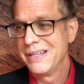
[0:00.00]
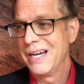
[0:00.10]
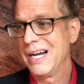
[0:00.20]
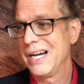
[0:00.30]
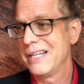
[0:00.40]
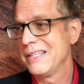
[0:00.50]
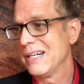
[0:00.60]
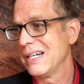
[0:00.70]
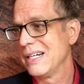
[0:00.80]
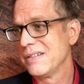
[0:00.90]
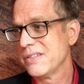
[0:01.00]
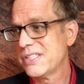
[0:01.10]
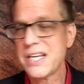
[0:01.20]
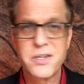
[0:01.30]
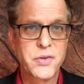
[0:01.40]
On the
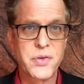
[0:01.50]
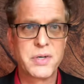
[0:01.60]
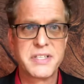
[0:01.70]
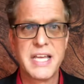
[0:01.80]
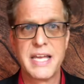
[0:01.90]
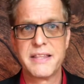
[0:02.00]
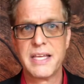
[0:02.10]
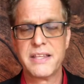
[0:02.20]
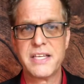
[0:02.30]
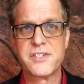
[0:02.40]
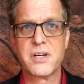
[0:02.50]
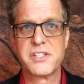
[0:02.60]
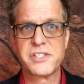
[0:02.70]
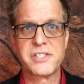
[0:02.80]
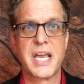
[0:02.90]
second or third day, they started
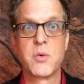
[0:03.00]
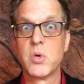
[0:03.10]
just saying,